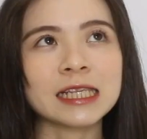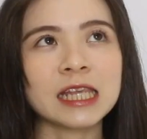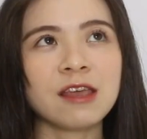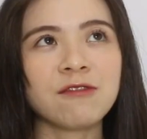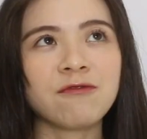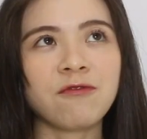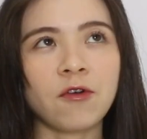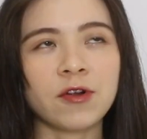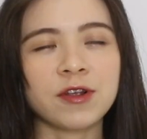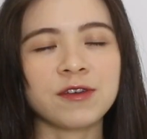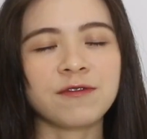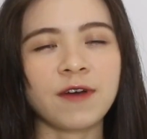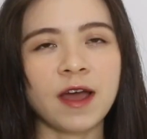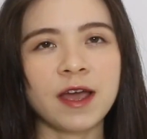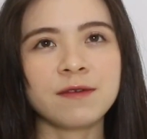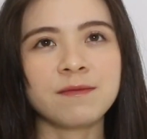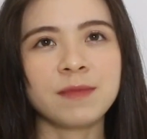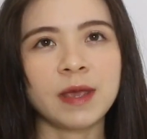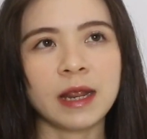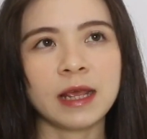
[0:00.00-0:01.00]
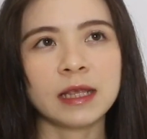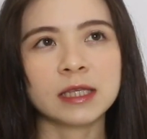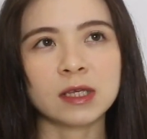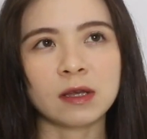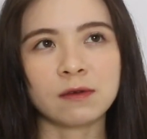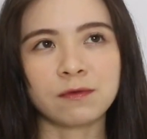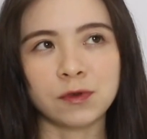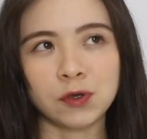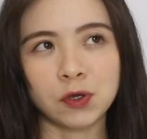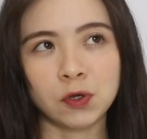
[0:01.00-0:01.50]
say 45 minutes
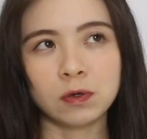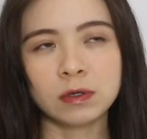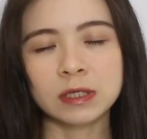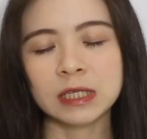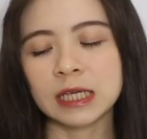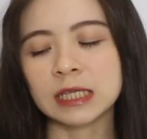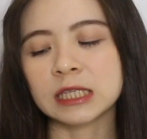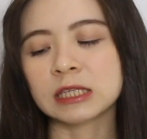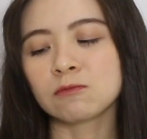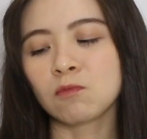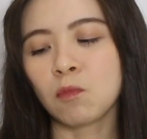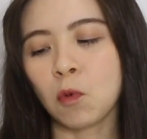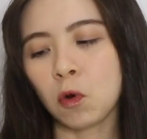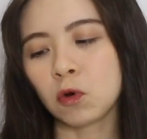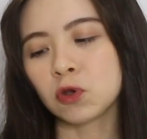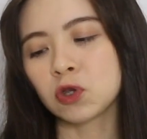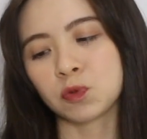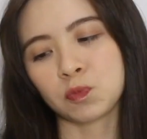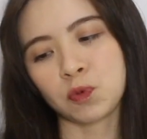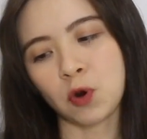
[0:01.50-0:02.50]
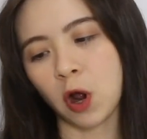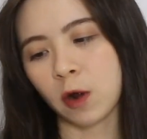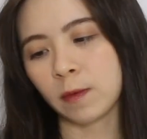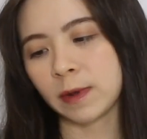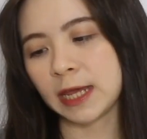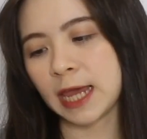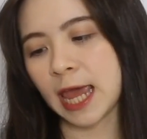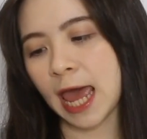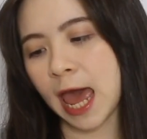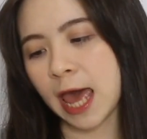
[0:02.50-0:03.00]
of use. It's most
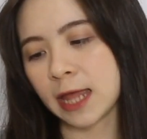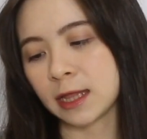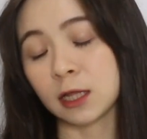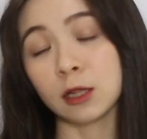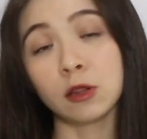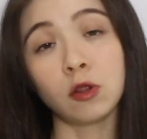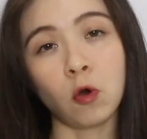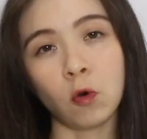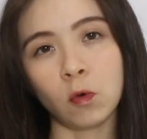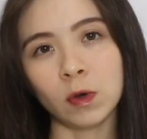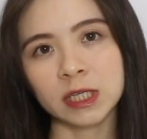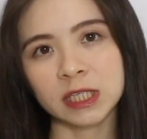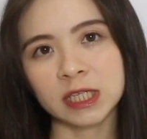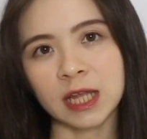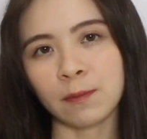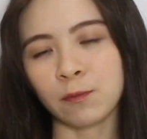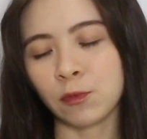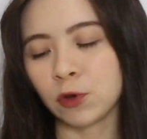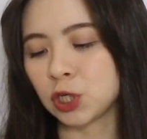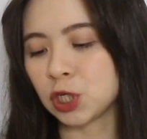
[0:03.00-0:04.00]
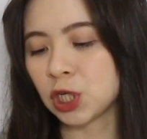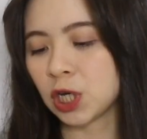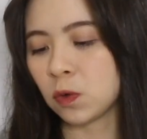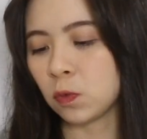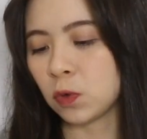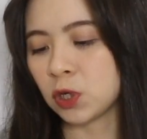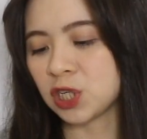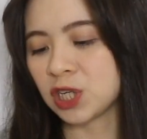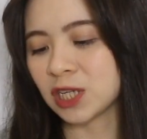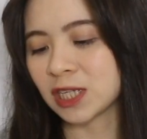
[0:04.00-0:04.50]
probably at the lowest temperature,
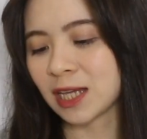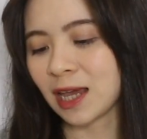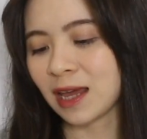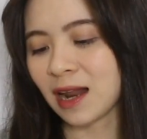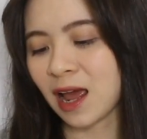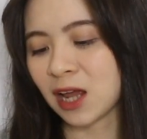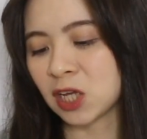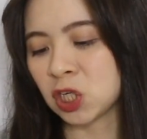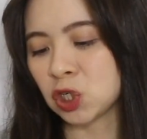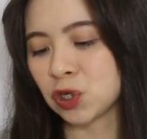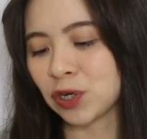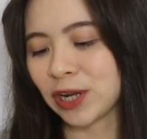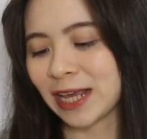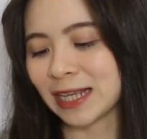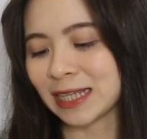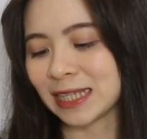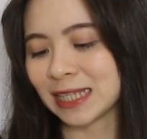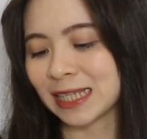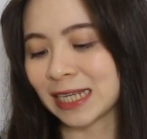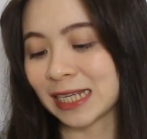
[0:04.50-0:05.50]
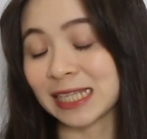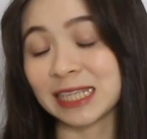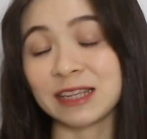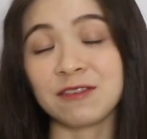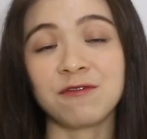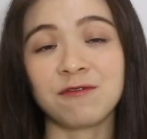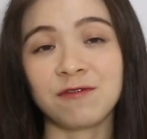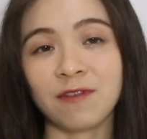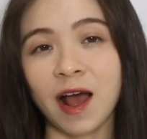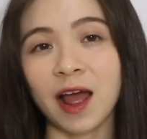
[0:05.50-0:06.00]
which is at
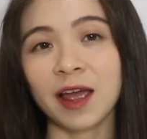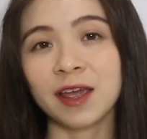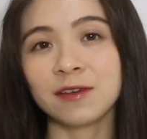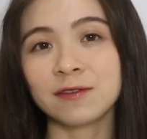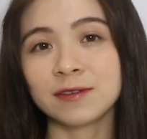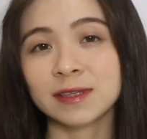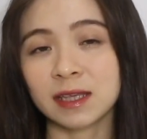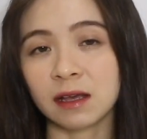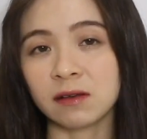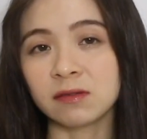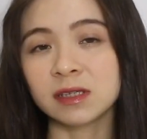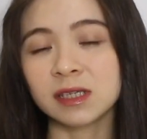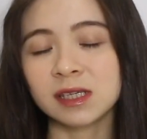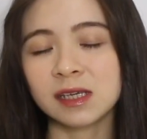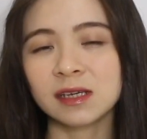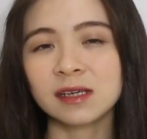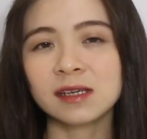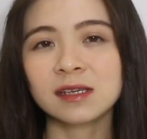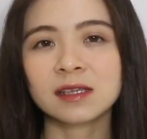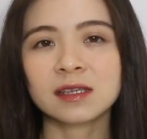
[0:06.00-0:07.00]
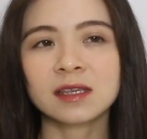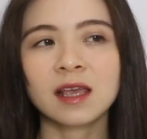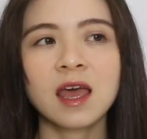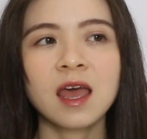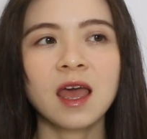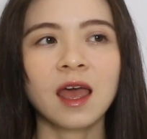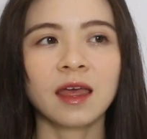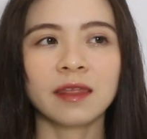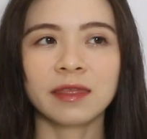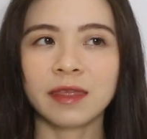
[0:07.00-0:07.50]
165 Celsius.
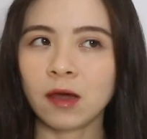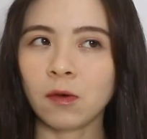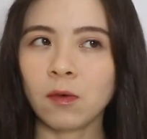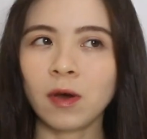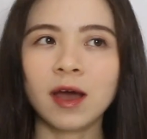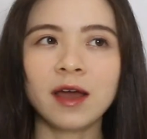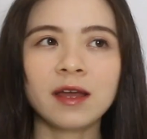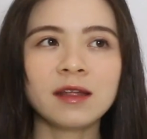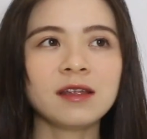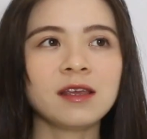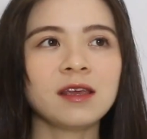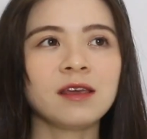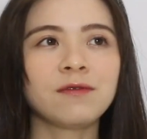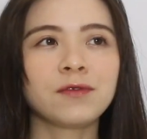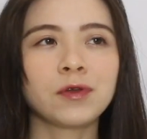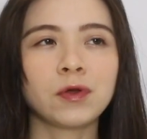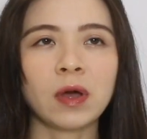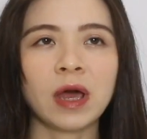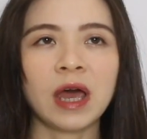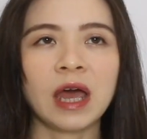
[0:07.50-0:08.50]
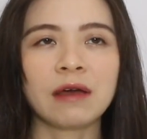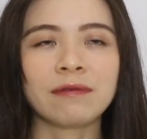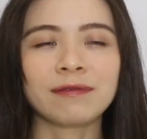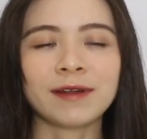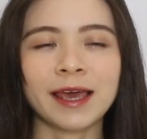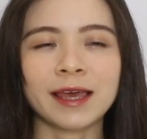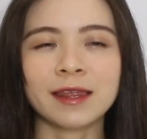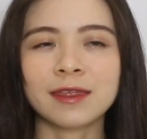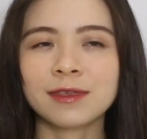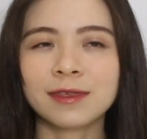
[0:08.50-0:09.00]
That one, if you have
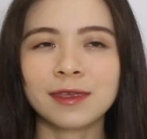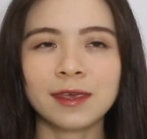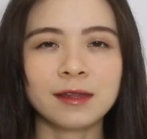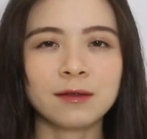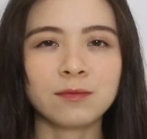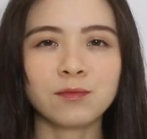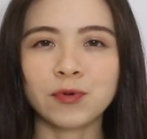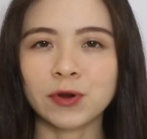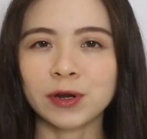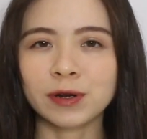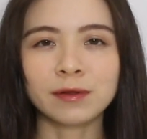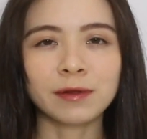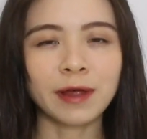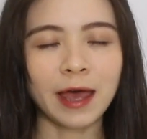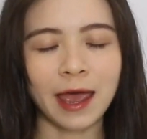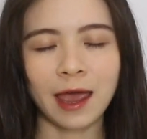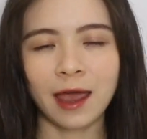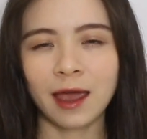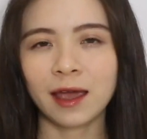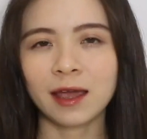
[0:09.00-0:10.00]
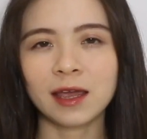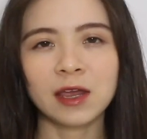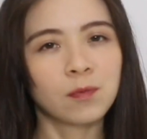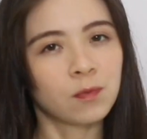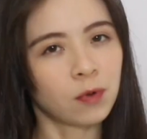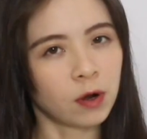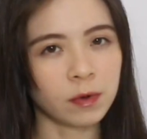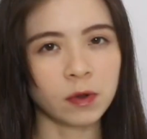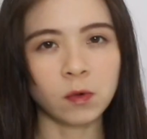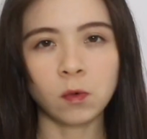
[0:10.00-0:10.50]
like thin brittle hair, it
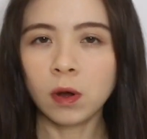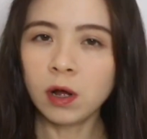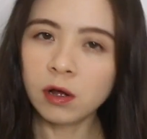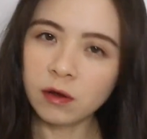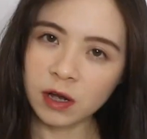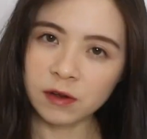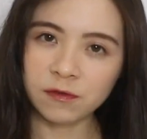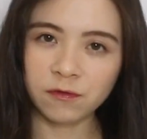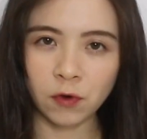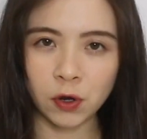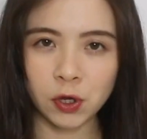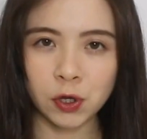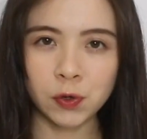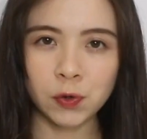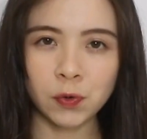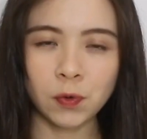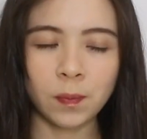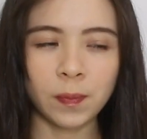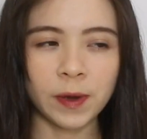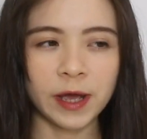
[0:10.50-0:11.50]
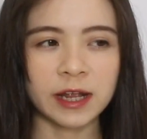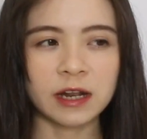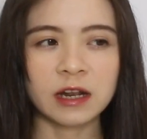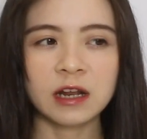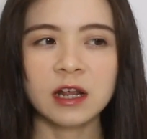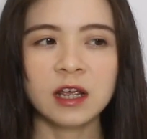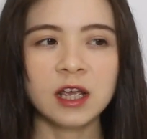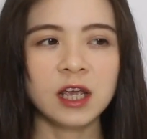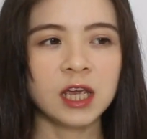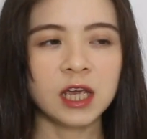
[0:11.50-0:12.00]
probably will work for you, but
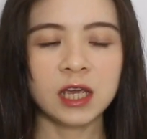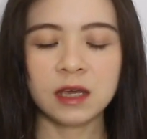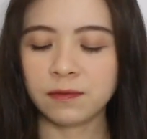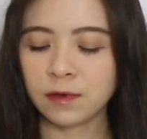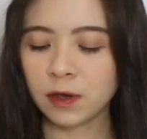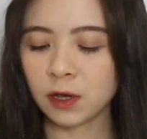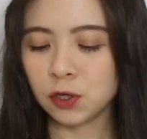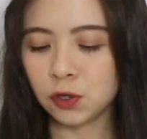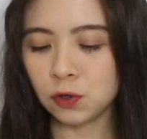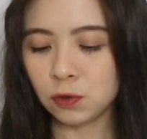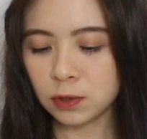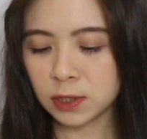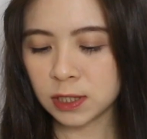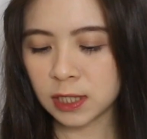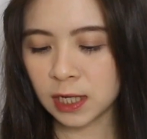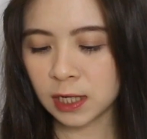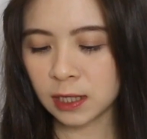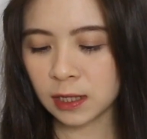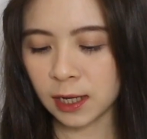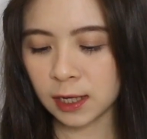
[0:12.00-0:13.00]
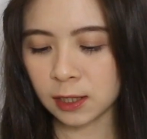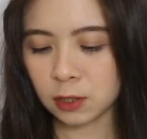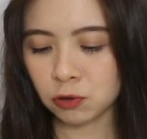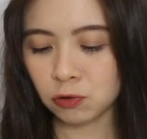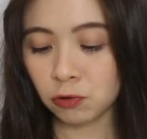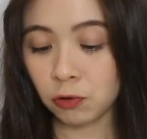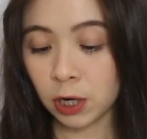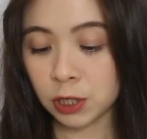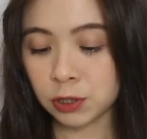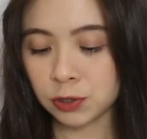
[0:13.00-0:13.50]
if you're using like
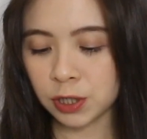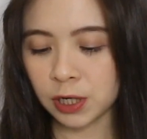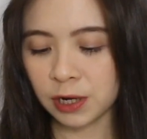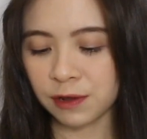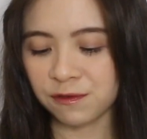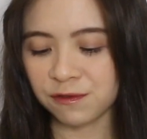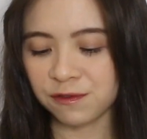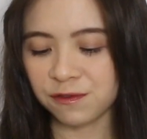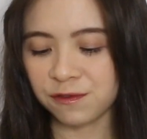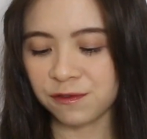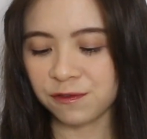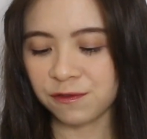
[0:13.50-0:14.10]
205